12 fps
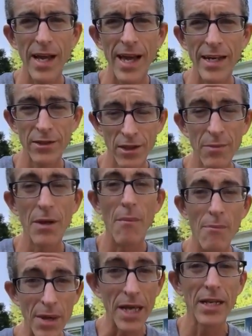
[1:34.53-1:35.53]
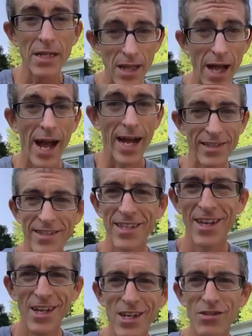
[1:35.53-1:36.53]
and it's going to be a big class.
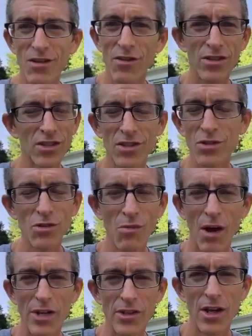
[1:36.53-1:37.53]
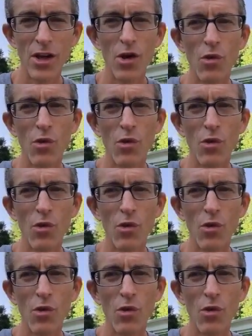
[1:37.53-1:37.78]
So there's just too much.